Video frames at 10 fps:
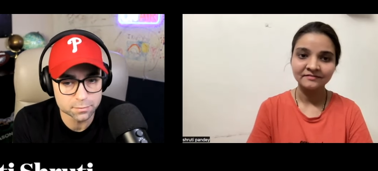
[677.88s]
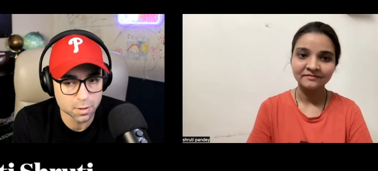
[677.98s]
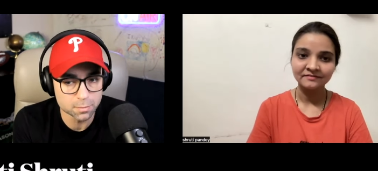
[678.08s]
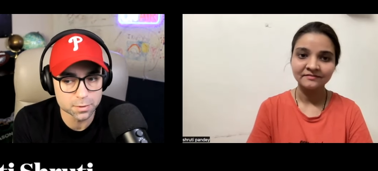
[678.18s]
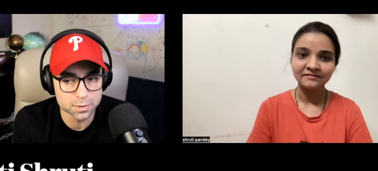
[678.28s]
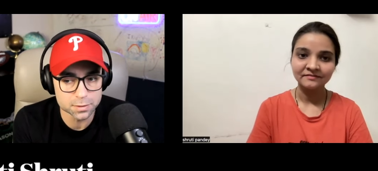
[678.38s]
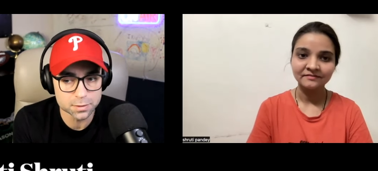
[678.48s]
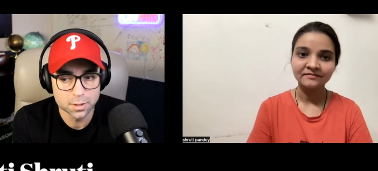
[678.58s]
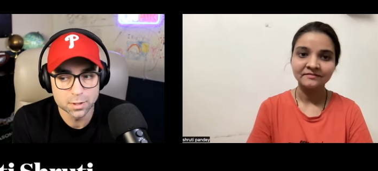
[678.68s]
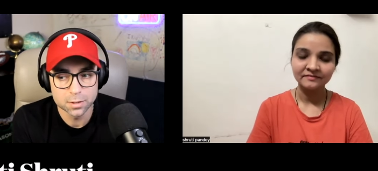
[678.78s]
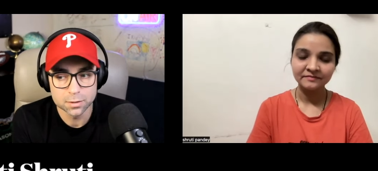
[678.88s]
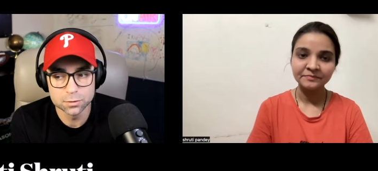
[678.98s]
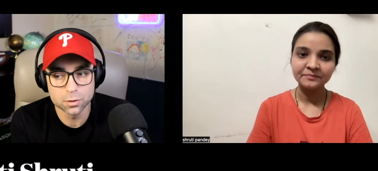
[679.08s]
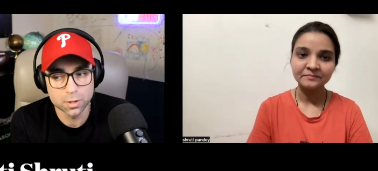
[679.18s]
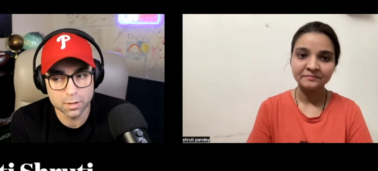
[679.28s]
Speaker 1: companies
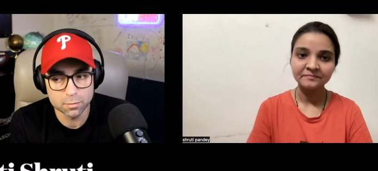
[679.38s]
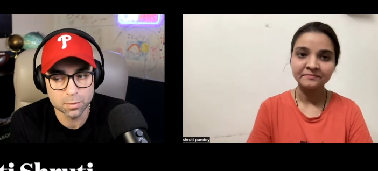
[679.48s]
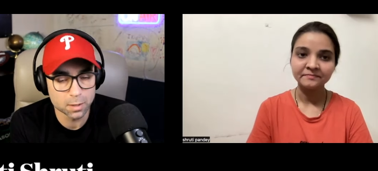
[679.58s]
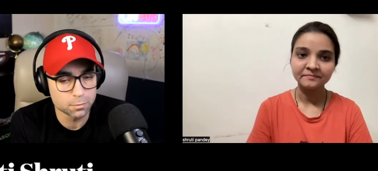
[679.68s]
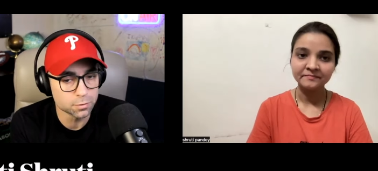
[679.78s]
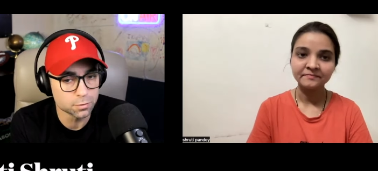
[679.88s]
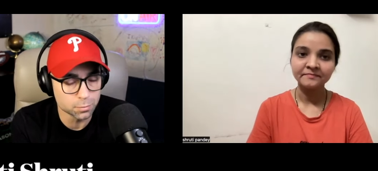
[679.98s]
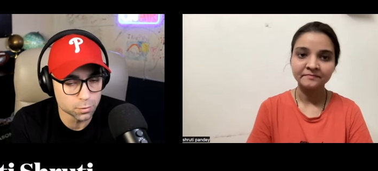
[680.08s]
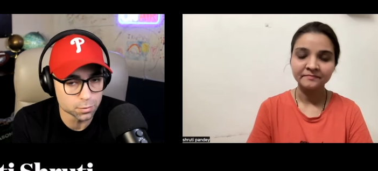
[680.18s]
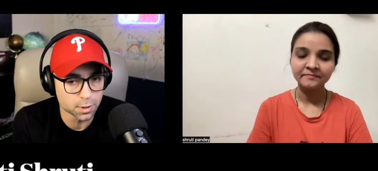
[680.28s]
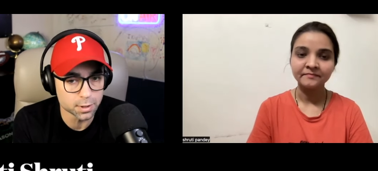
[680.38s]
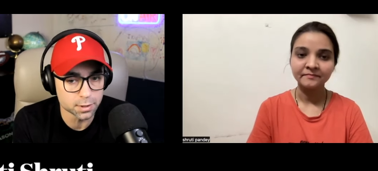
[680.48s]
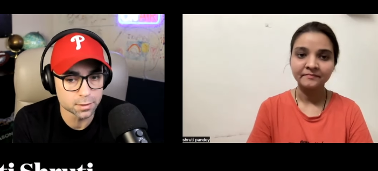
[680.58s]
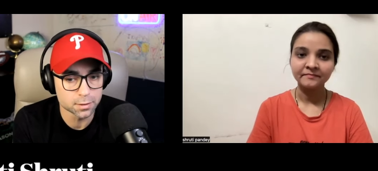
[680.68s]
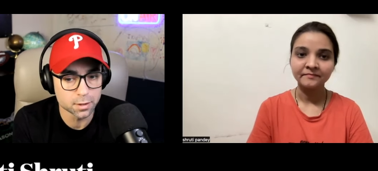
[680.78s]
don't have a problem with you
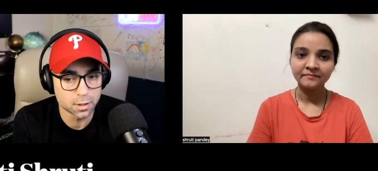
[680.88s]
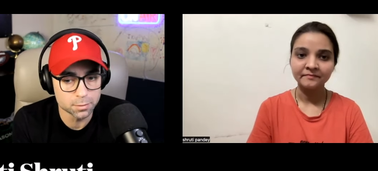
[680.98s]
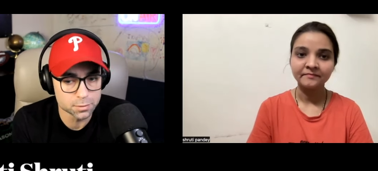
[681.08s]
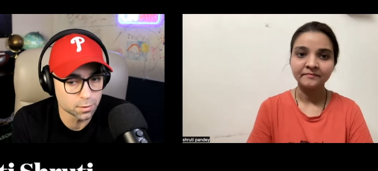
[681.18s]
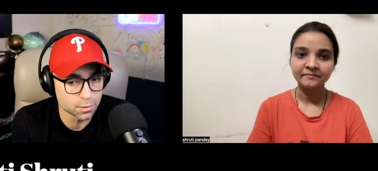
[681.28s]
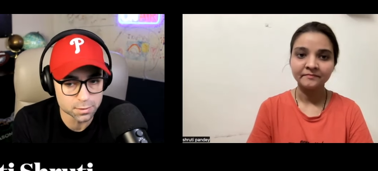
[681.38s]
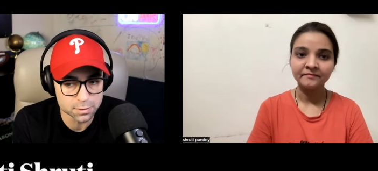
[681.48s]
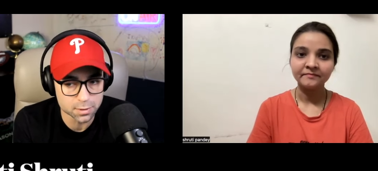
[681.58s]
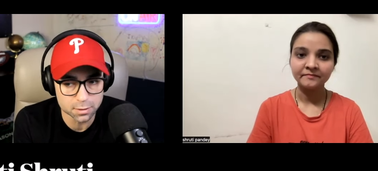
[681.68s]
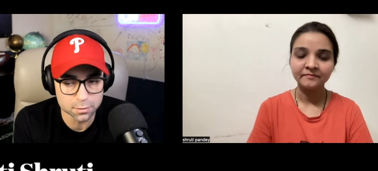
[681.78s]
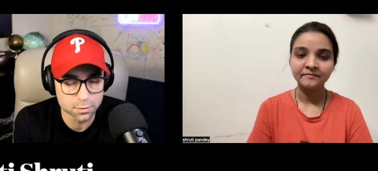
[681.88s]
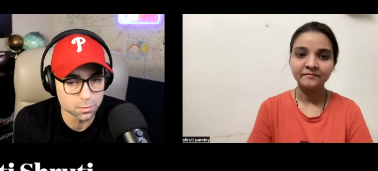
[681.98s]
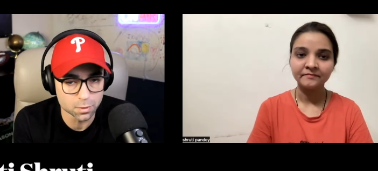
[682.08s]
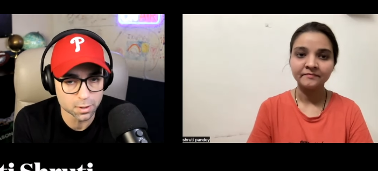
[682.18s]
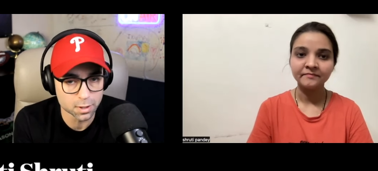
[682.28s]
moonlighting um, as long as it's not during
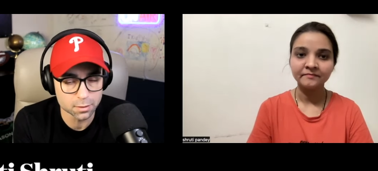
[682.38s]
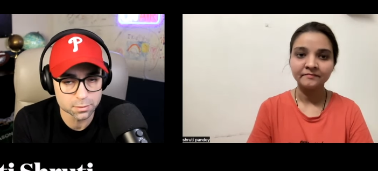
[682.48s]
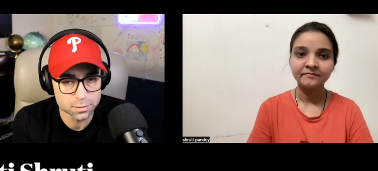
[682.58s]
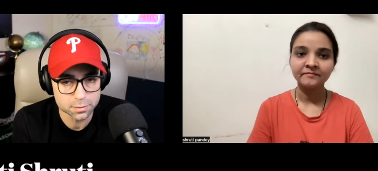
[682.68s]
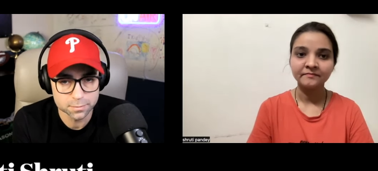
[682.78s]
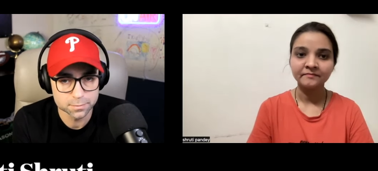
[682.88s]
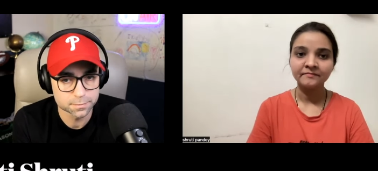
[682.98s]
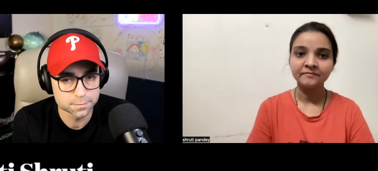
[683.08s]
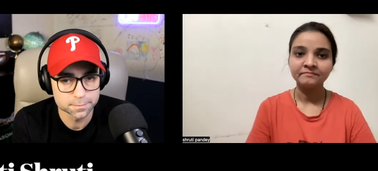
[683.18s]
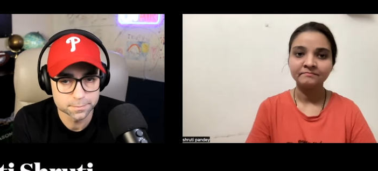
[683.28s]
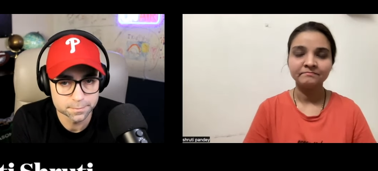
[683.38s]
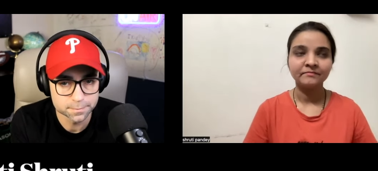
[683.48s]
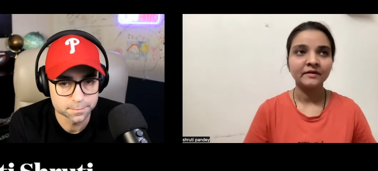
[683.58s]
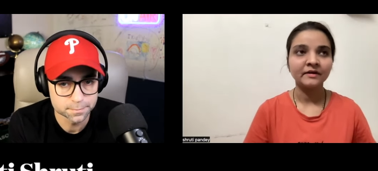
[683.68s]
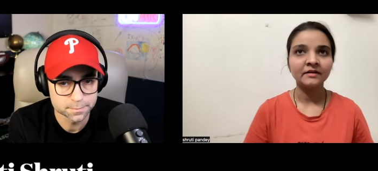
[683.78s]
work hours.
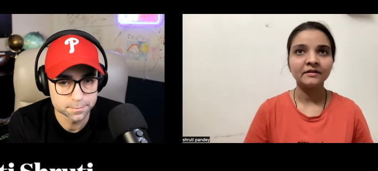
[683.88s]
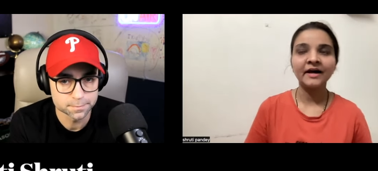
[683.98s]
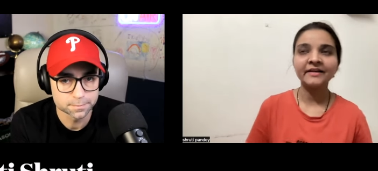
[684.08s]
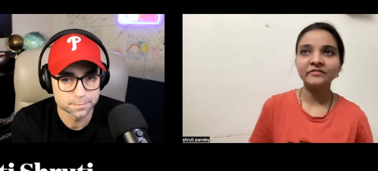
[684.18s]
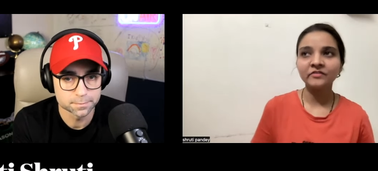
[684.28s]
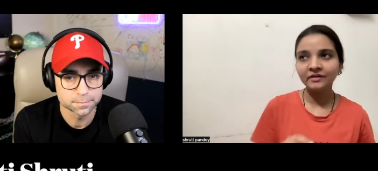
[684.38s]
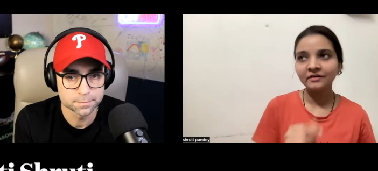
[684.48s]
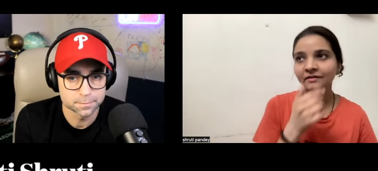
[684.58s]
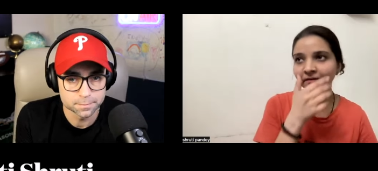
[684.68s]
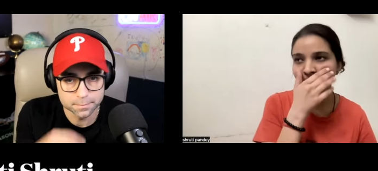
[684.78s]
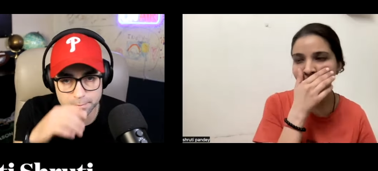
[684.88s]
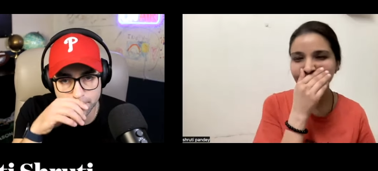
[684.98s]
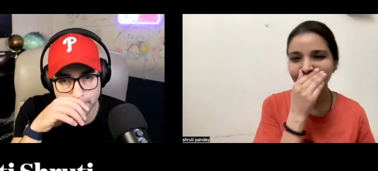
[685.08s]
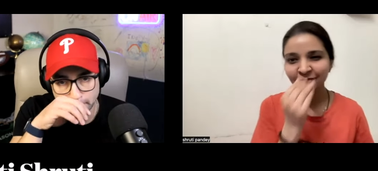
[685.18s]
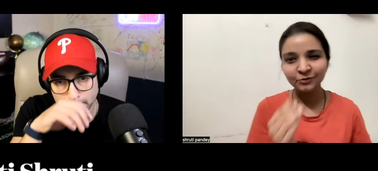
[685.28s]
Speaker 2: I, I think here
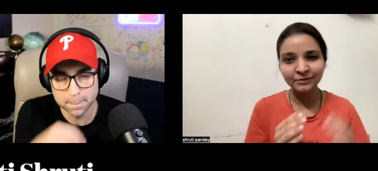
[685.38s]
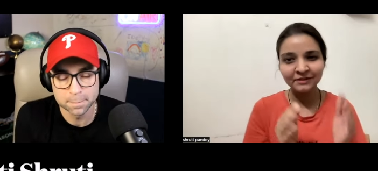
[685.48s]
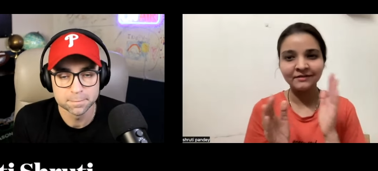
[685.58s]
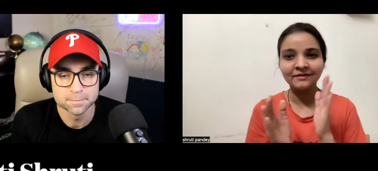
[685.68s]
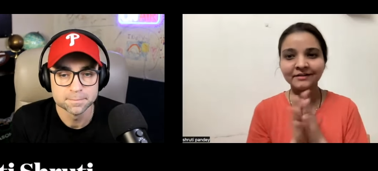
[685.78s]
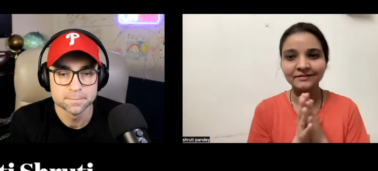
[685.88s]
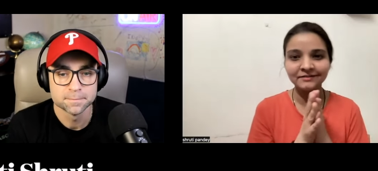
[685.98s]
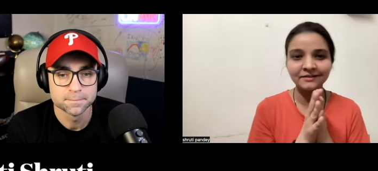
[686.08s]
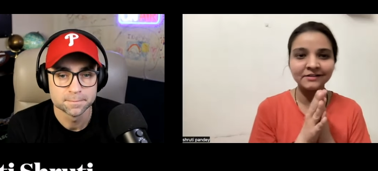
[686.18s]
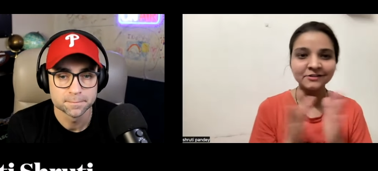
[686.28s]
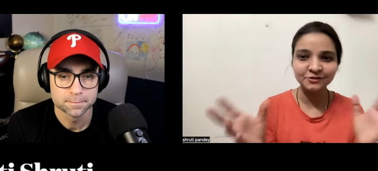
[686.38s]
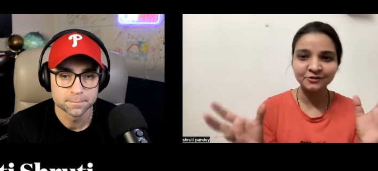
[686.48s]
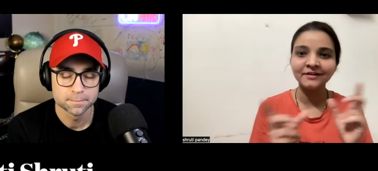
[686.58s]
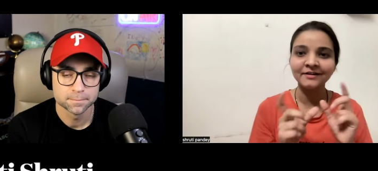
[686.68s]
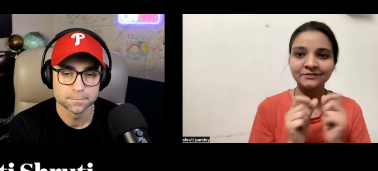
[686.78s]
there would be like
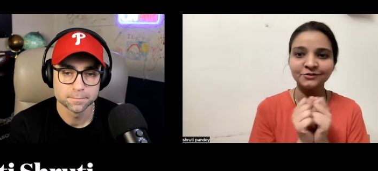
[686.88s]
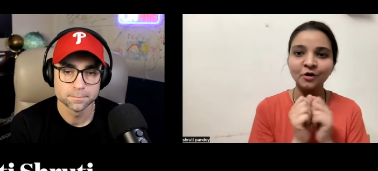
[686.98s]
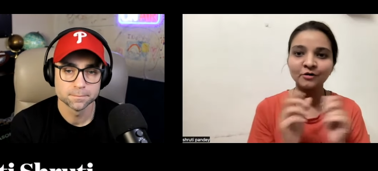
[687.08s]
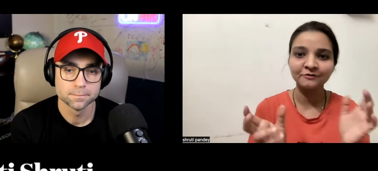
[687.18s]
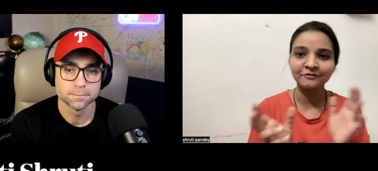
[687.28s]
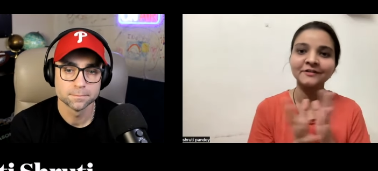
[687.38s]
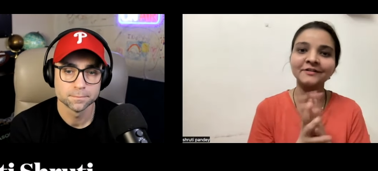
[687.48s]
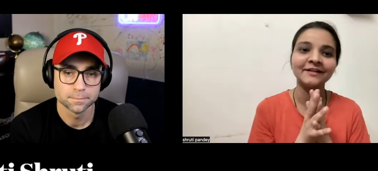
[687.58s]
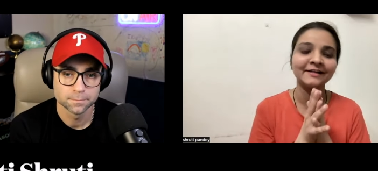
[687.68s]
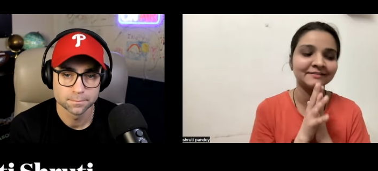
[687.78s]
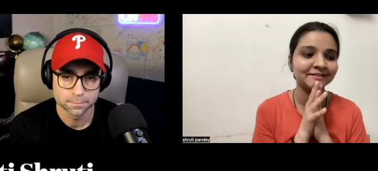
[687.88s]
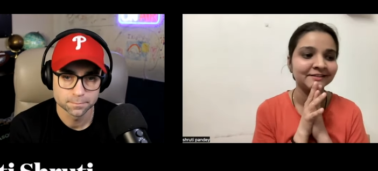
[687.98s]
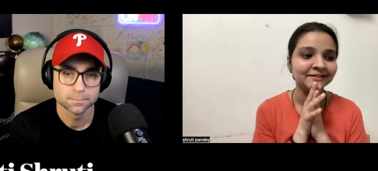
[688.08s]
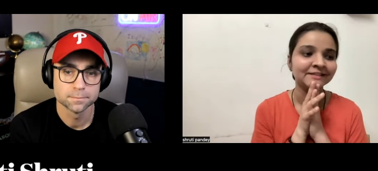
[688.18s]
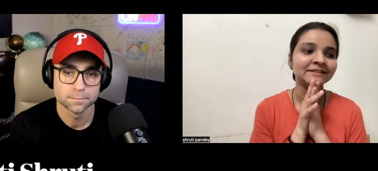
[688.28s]
cultural and geographical and
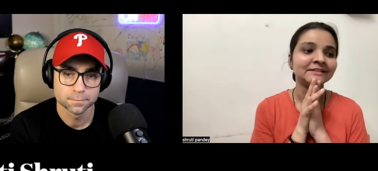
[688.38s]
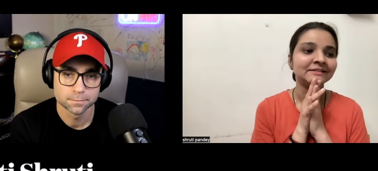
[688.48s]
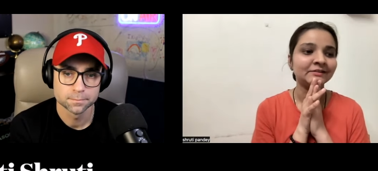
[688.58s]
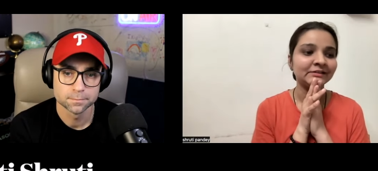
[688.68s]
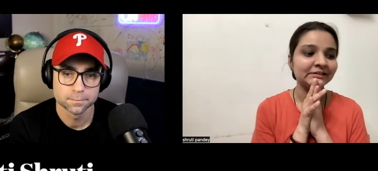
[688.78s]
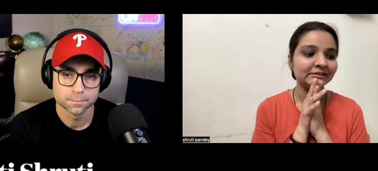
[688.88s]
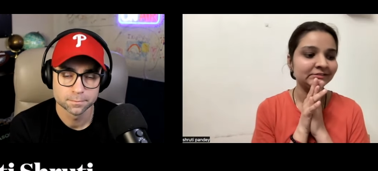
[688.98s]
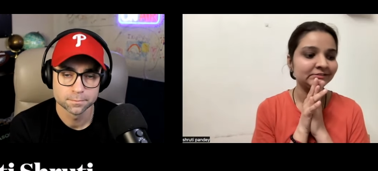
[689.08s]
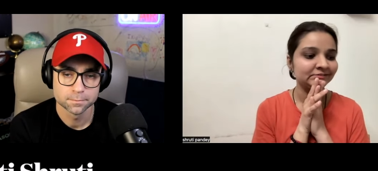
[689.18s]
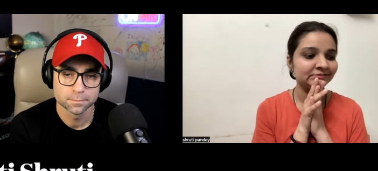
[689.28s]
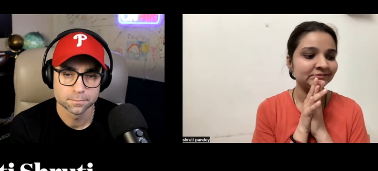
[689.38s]
okay